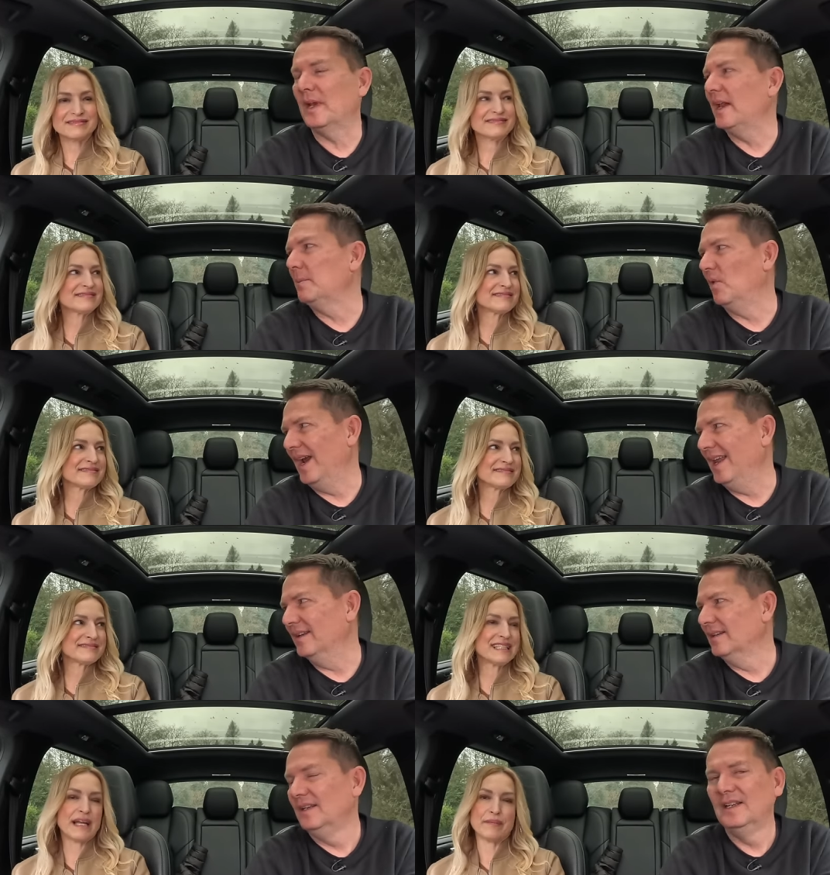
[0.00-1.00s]
Speaker 1: kind of brand.
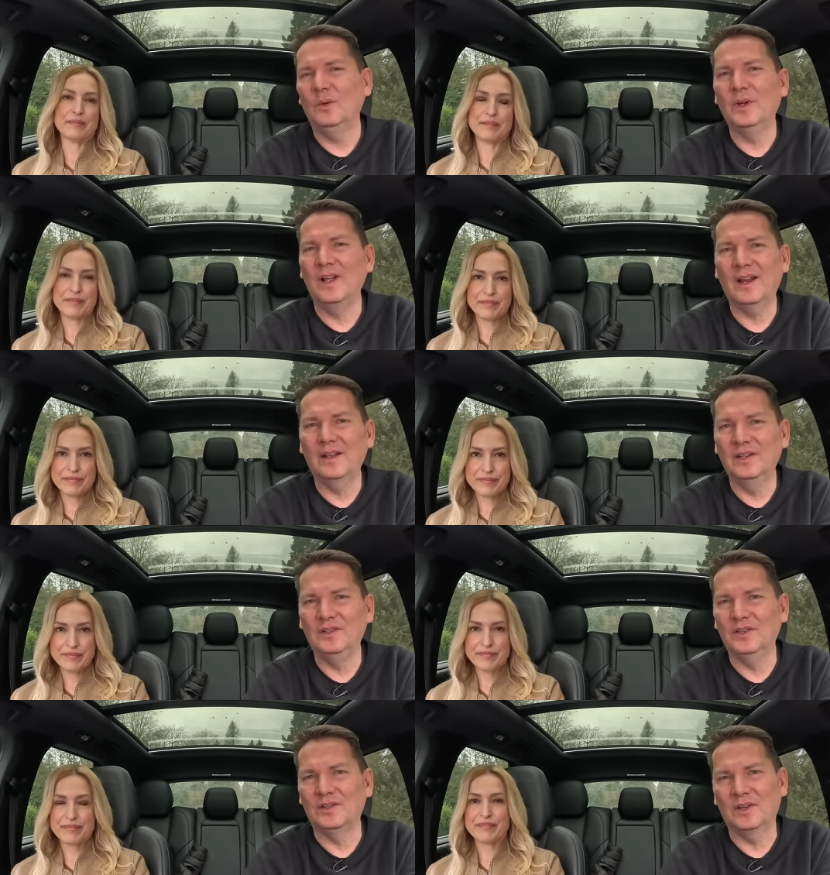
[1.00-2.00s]
Yeah. We're not going to
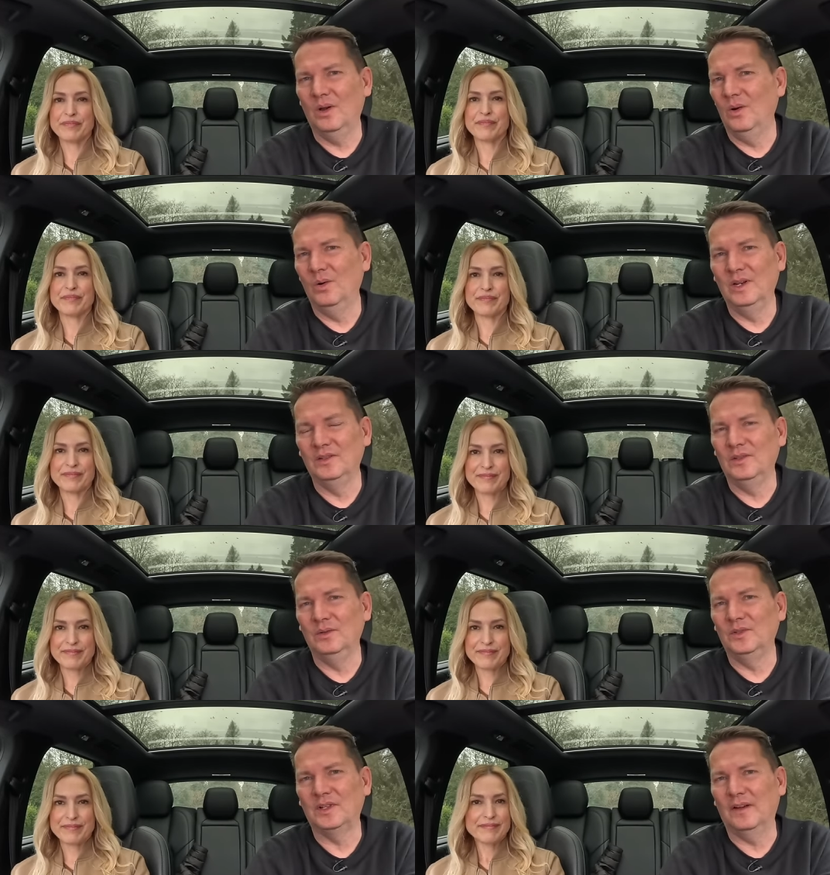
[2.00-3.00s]
just go and
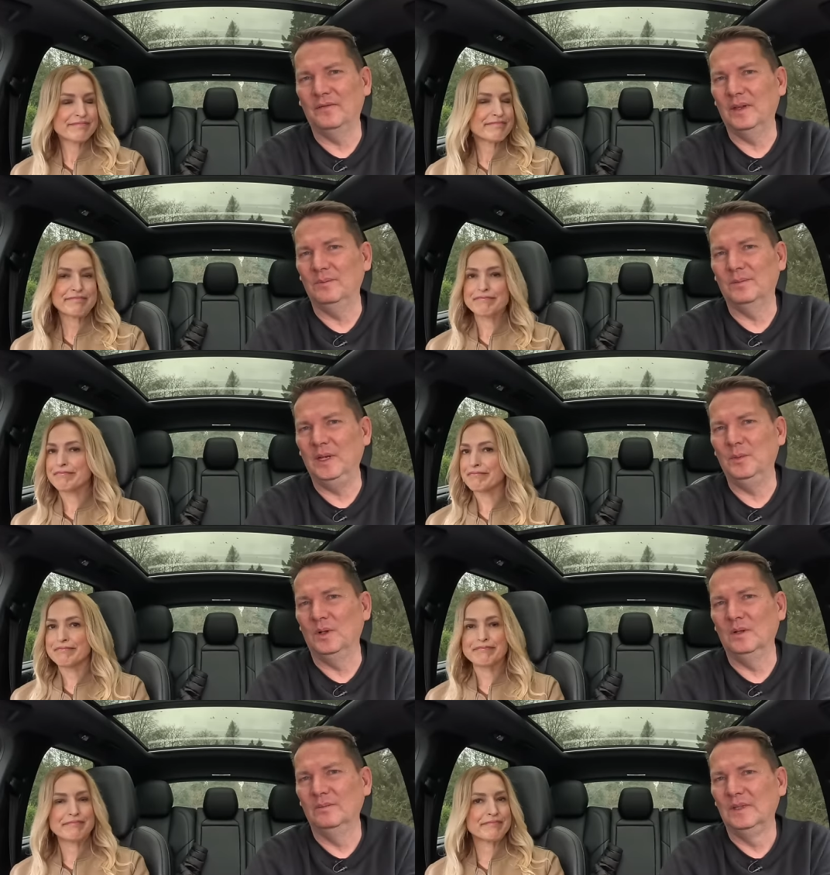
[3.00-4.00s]
do stuff that
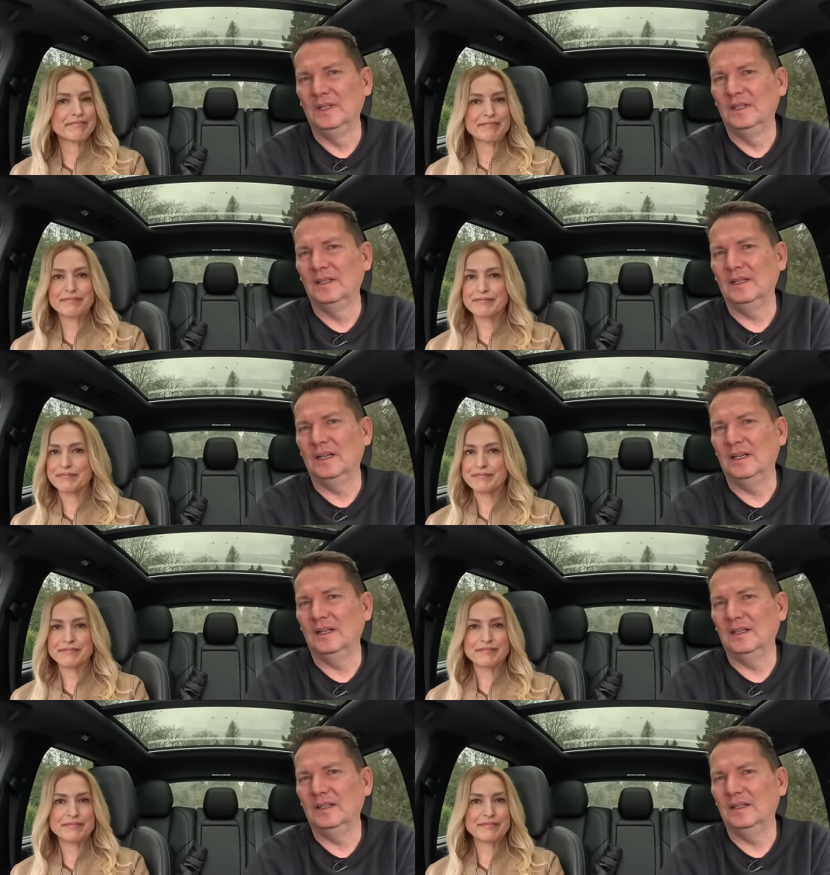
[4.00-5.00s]
people,
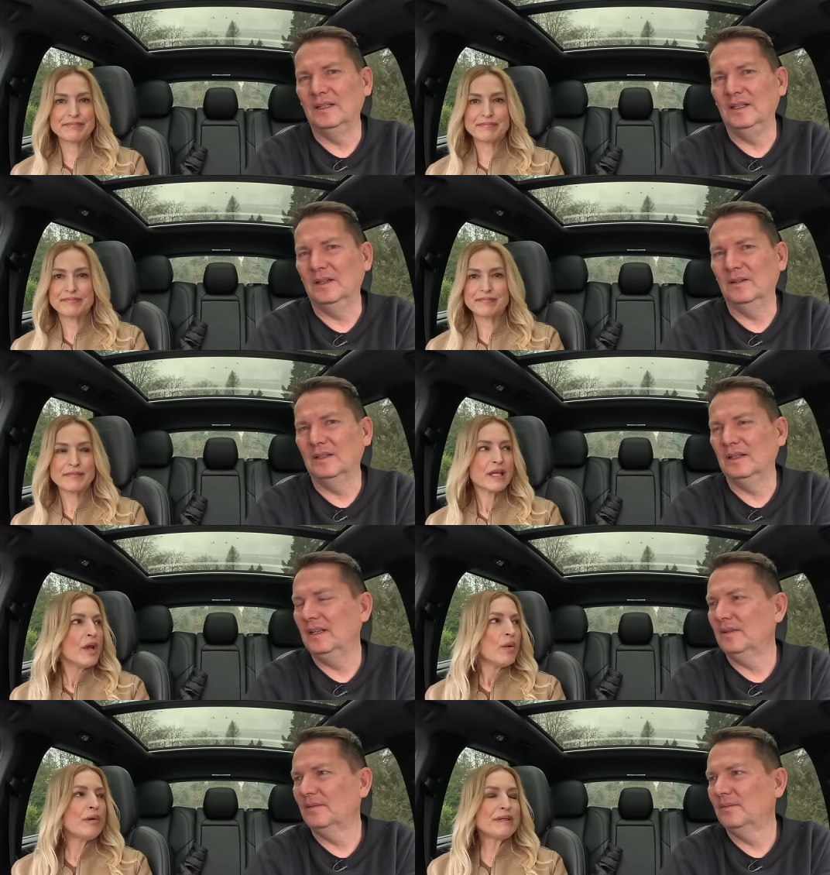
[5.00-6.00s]
uh, you know.
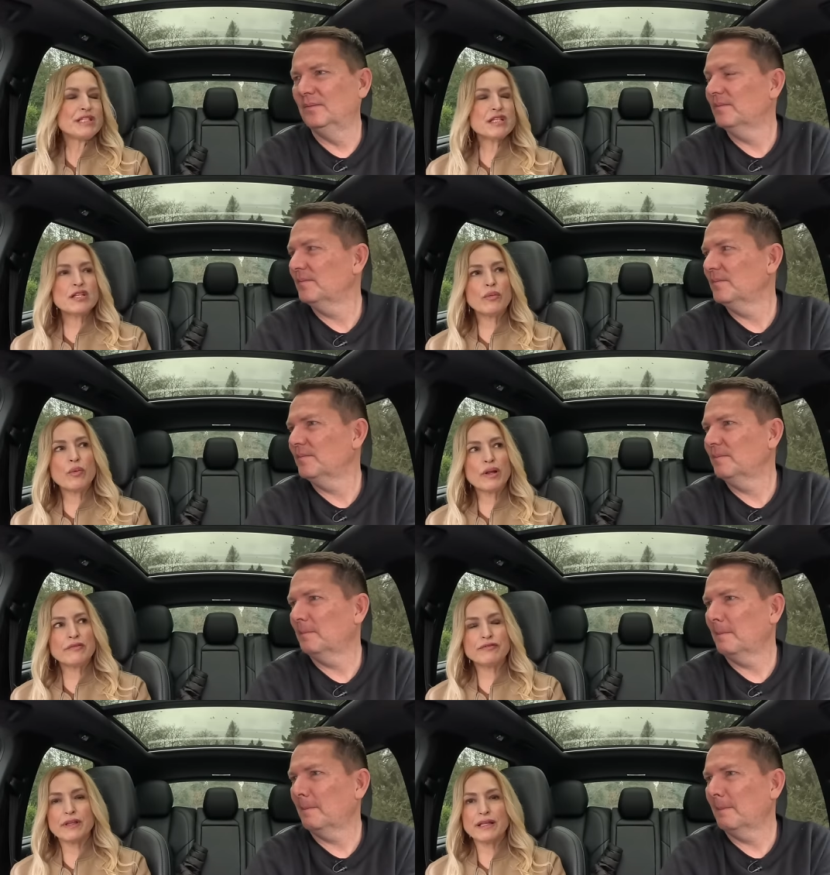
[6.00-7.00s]
Speaker 2: Well, we just don't want to
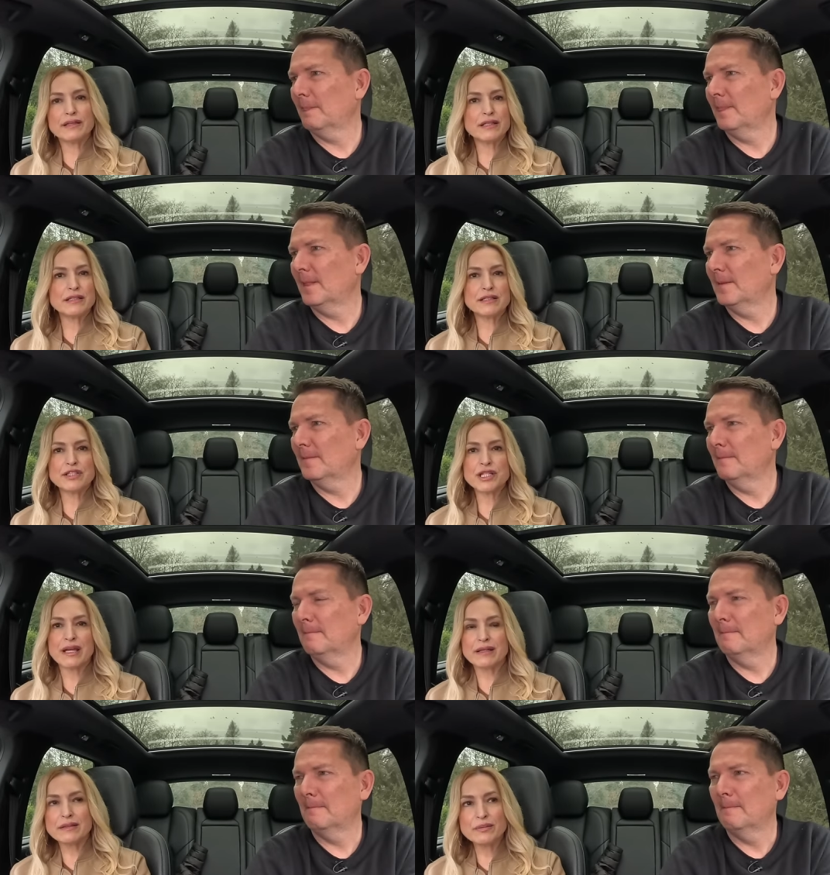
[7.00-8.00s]
flood the
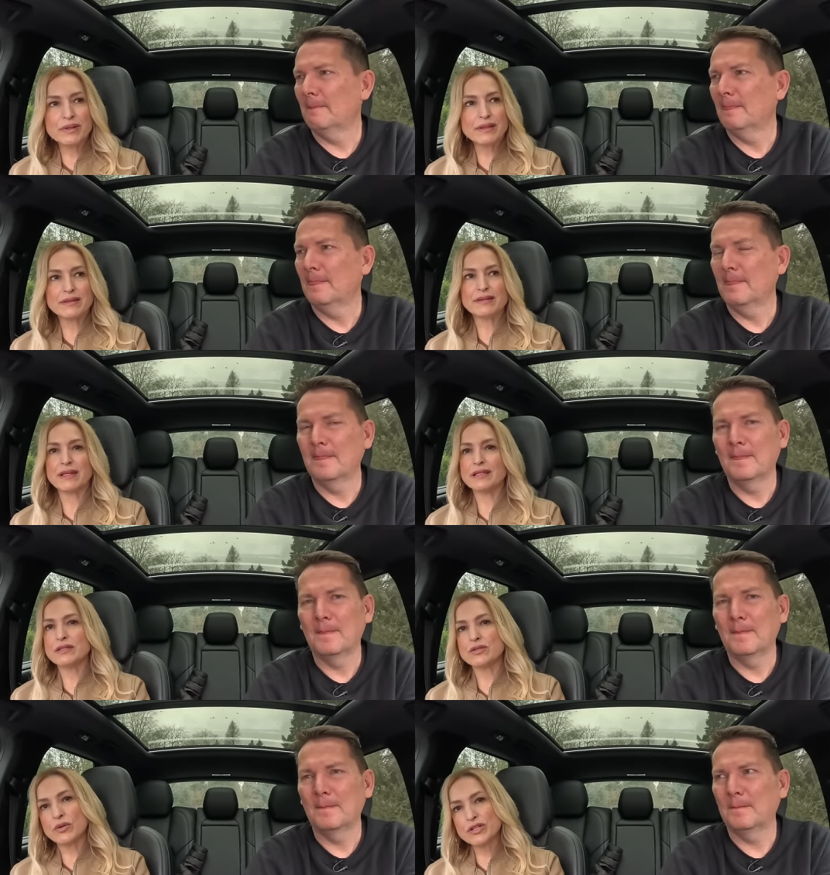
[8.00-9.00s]
channel with
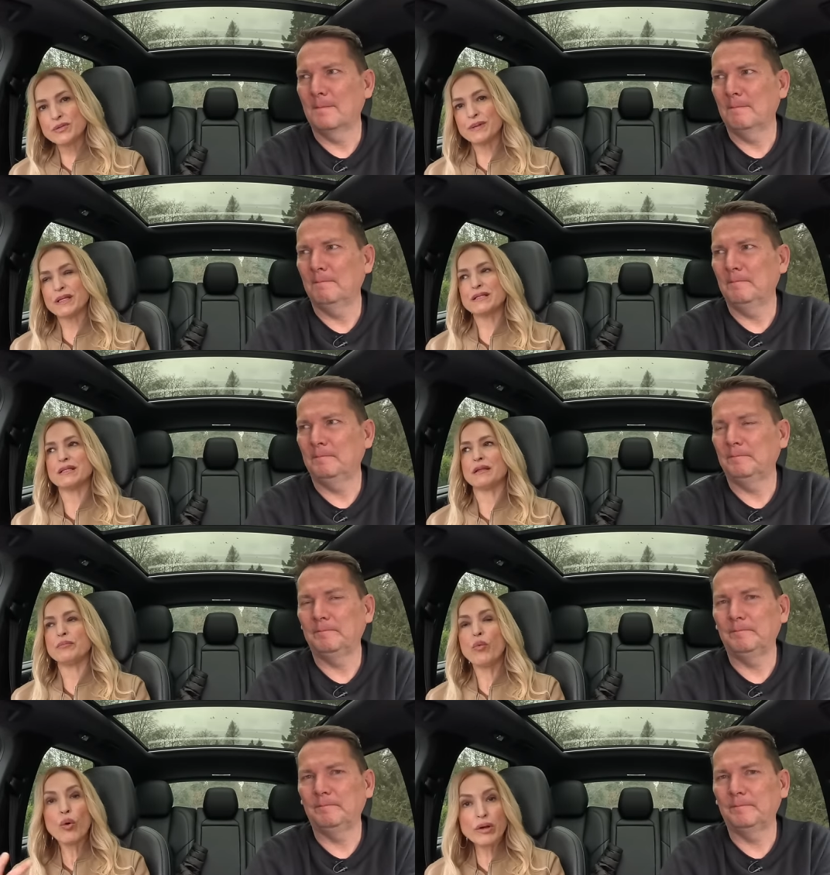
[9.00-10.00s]
endorsements and
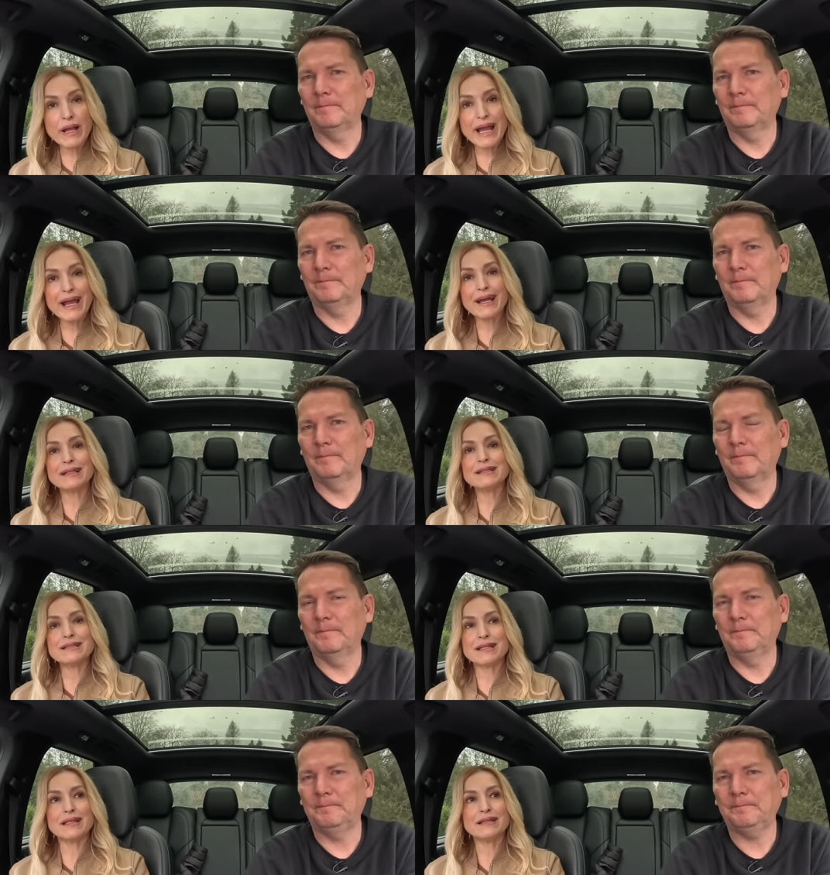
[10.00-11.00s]
more ads.
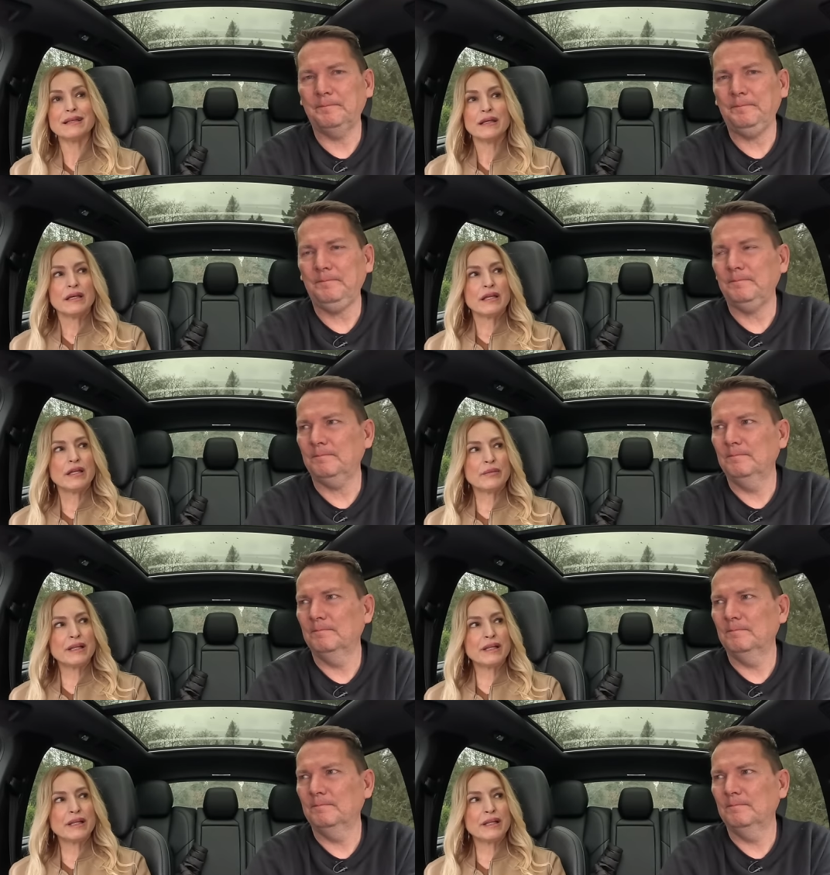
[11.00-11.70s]
And, you know, we